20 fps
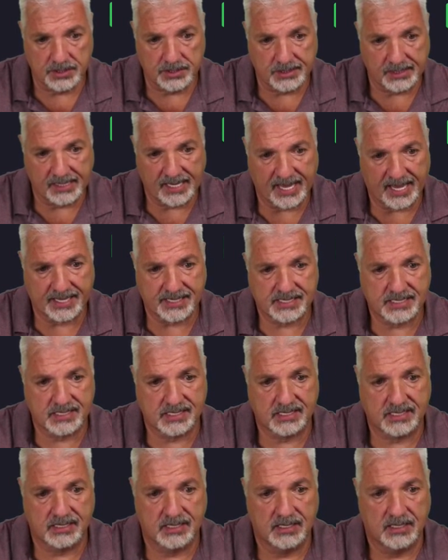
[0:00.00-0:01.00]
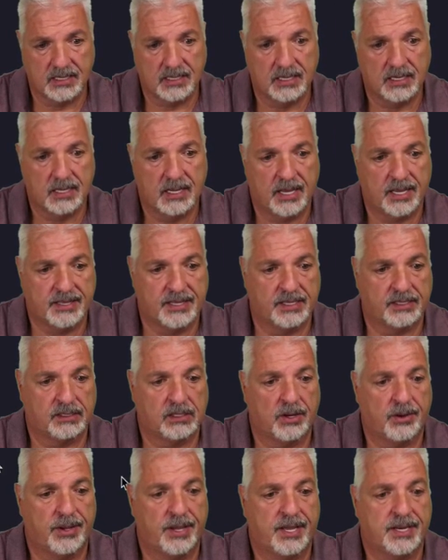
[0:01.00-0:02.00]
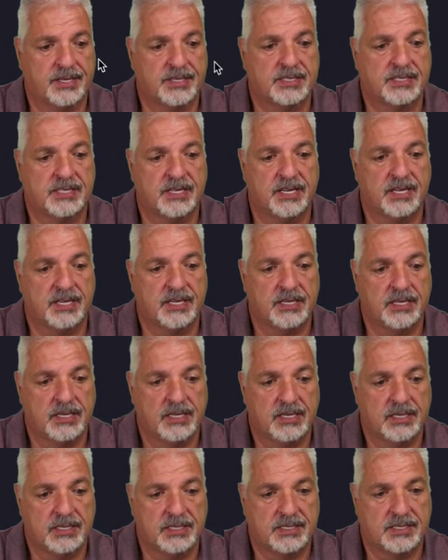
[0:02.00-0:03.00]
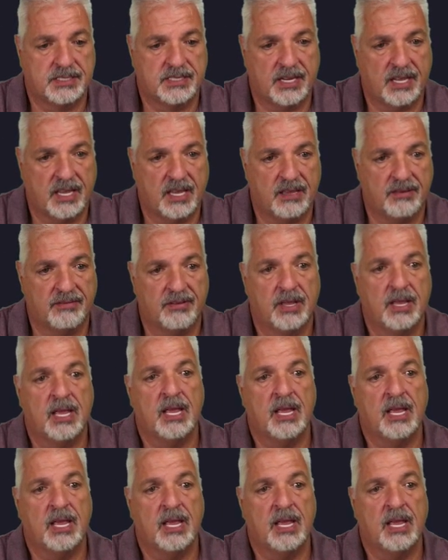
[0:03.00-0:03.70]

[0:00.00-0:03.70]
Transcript: to guests, and then go ahead and say save.